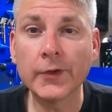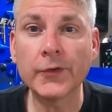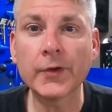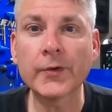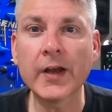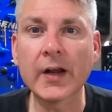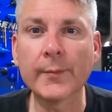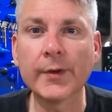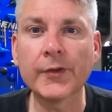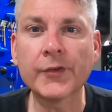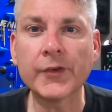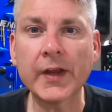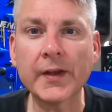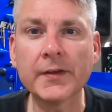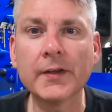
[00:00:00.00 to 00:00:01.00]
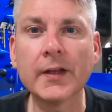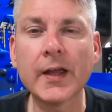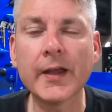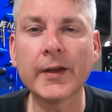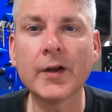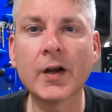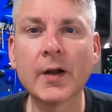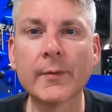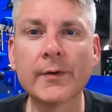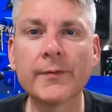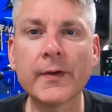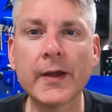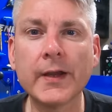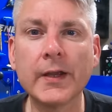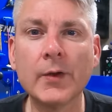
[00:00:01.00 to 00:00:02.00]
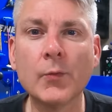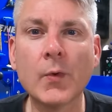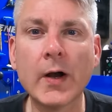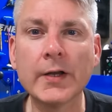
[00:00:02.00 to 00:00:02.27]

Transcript: It's incredible to stand in line at Harbor Freight and